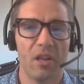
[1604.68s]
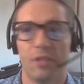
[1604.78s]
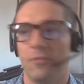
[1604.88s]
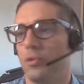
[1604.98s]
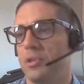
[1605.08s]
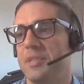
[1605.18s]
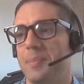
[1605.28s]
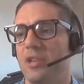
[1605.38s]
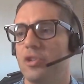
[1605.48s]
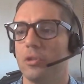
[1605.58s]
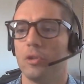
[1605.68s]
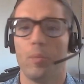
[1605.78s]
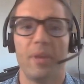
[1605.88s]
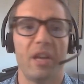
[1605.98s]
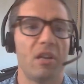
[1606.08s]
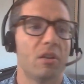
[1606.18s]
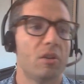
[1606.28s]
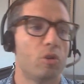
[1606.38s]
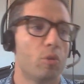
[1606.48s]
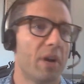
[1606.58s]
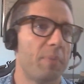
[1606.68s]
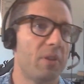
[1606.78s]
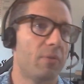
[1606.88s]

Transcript: If you're in spatial domain, you might be